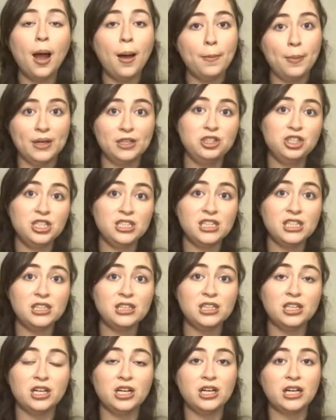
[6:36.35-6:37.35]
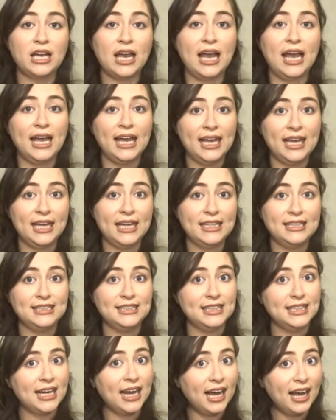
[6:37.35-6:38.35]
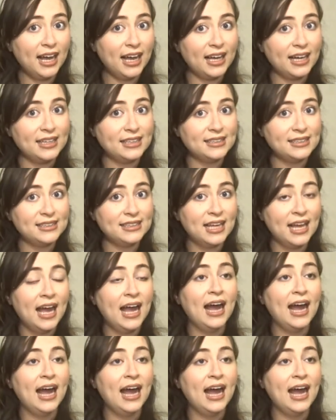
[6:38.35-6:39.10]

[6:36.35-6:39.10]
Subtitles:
but she did look, and you guys,